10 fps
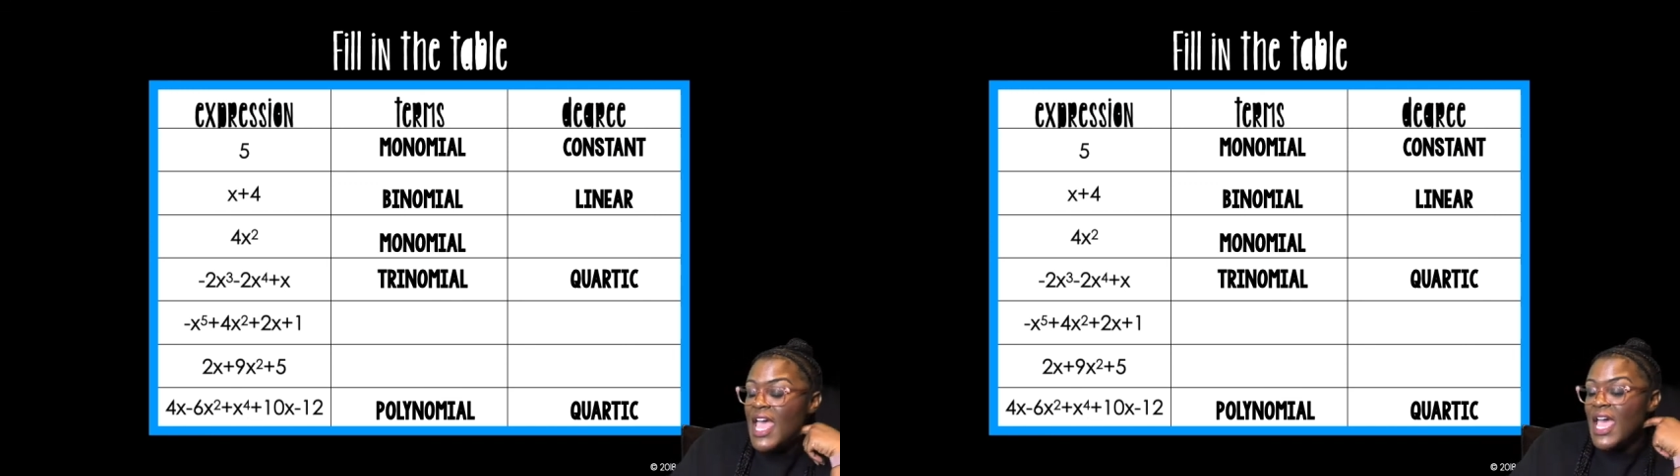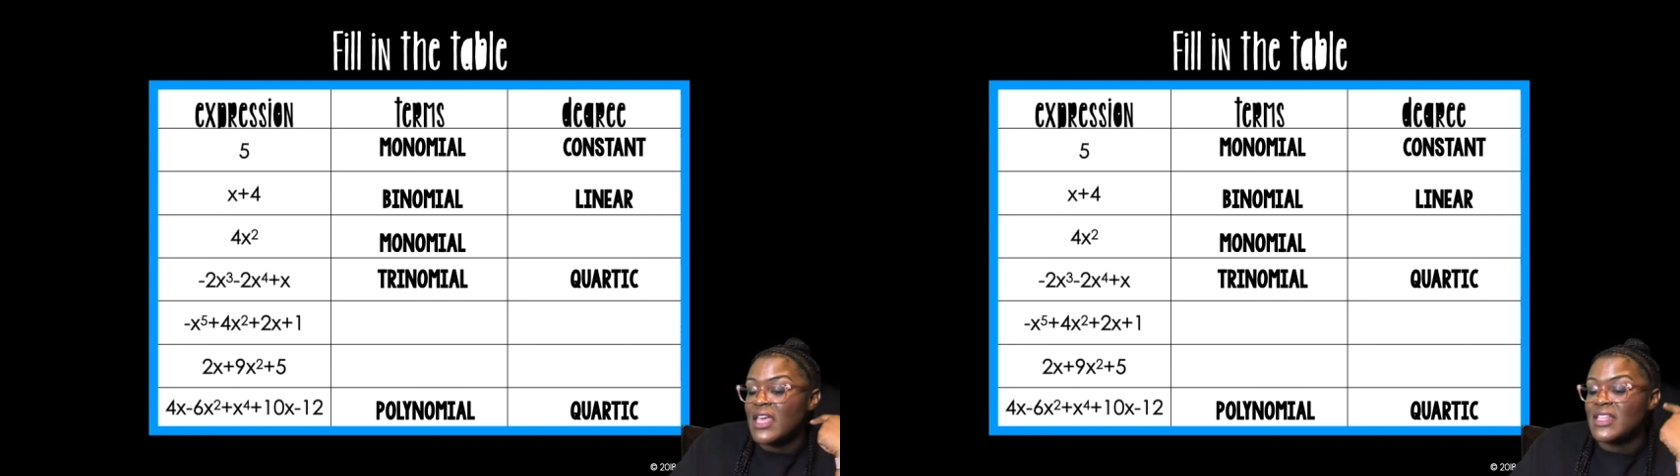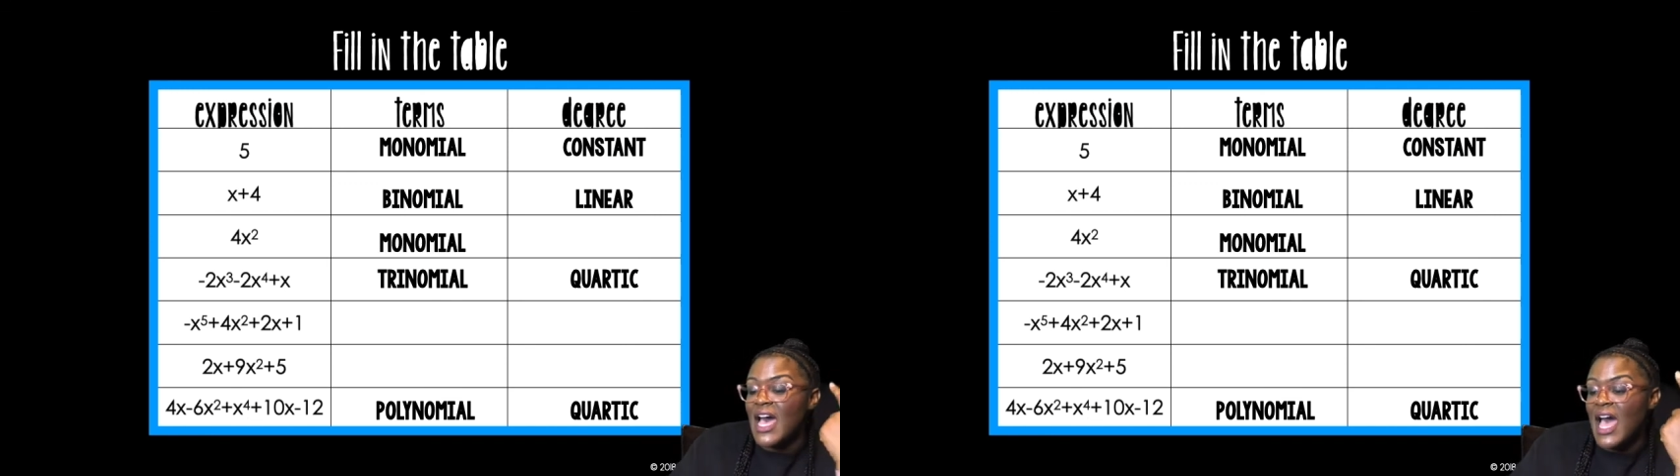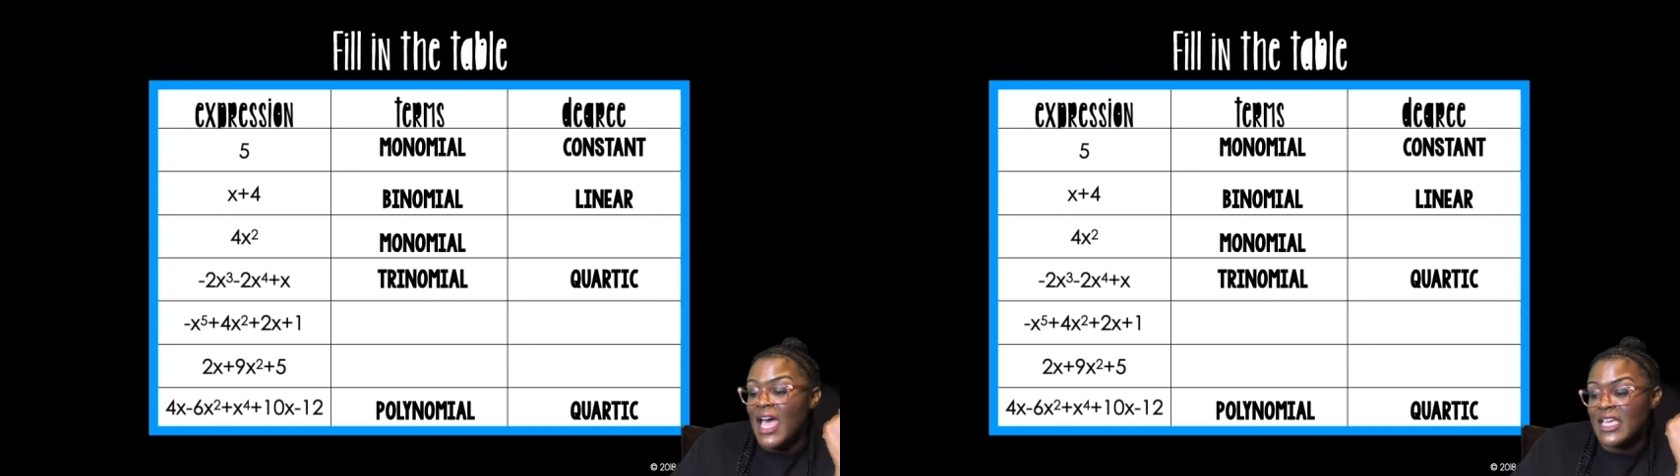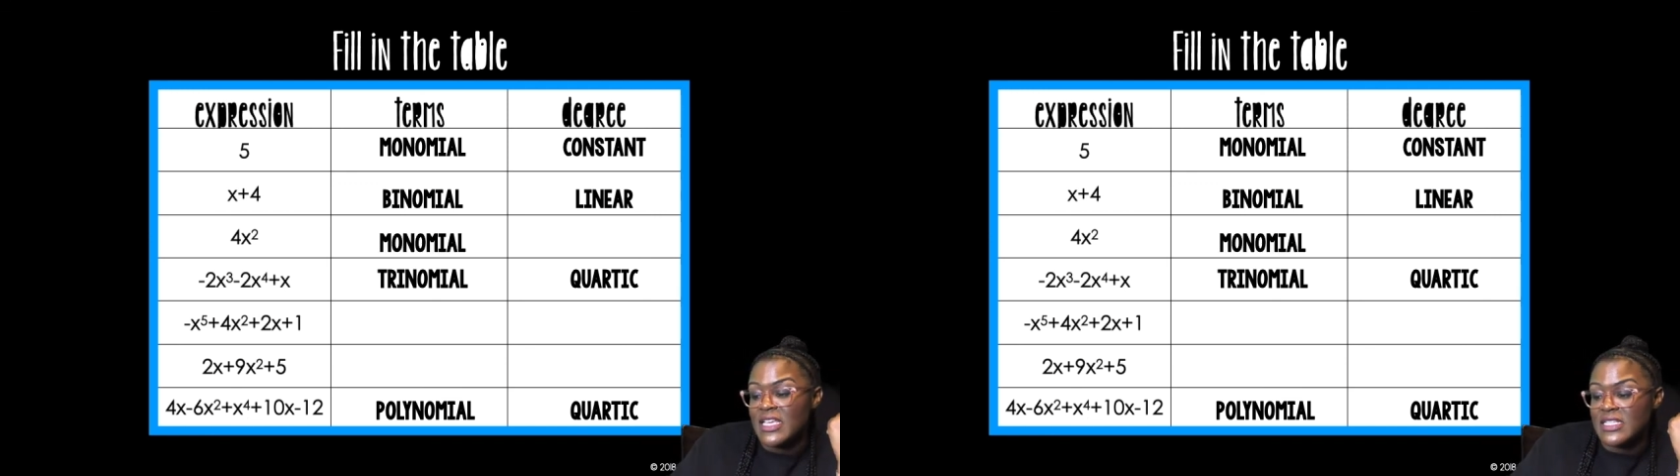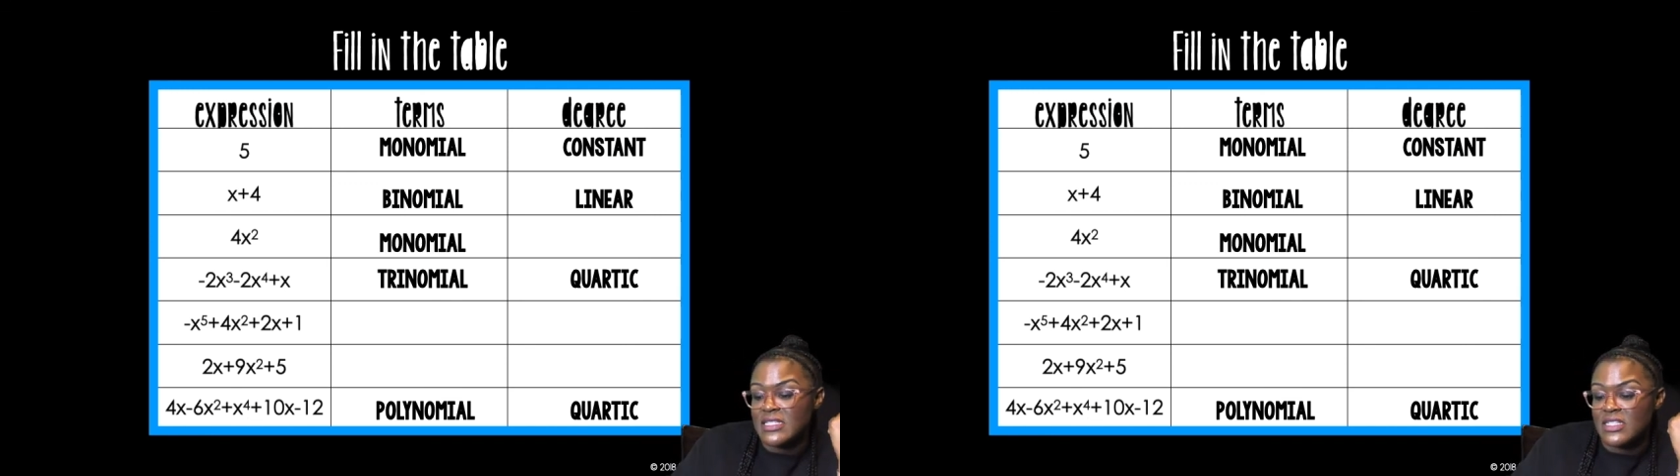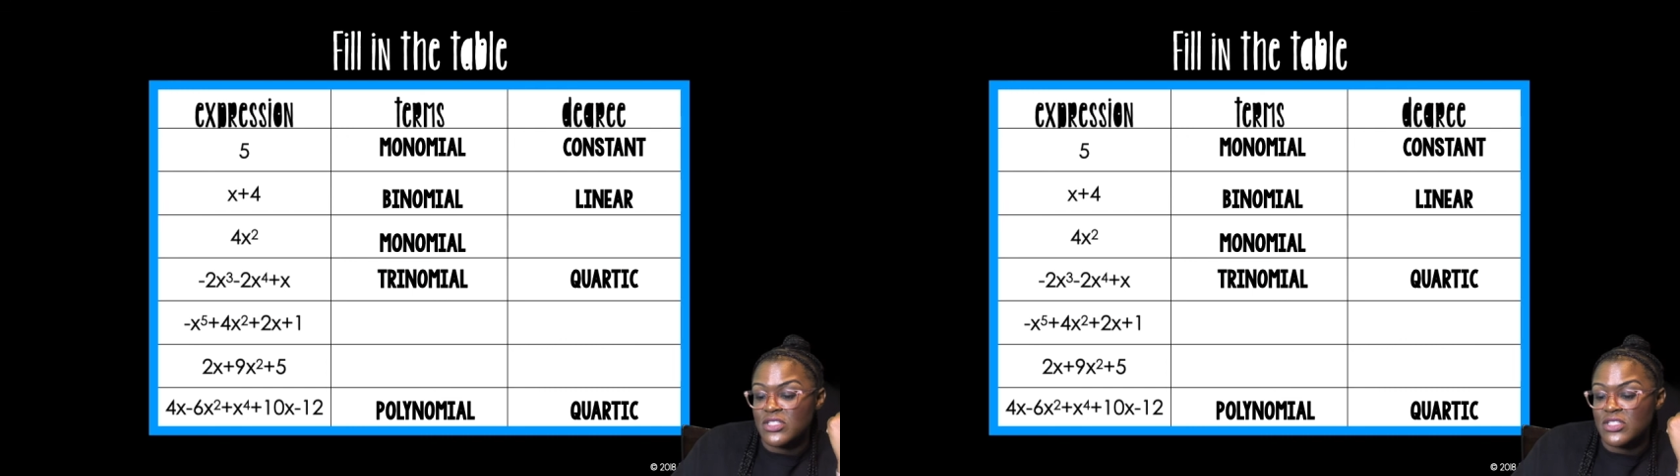And the highest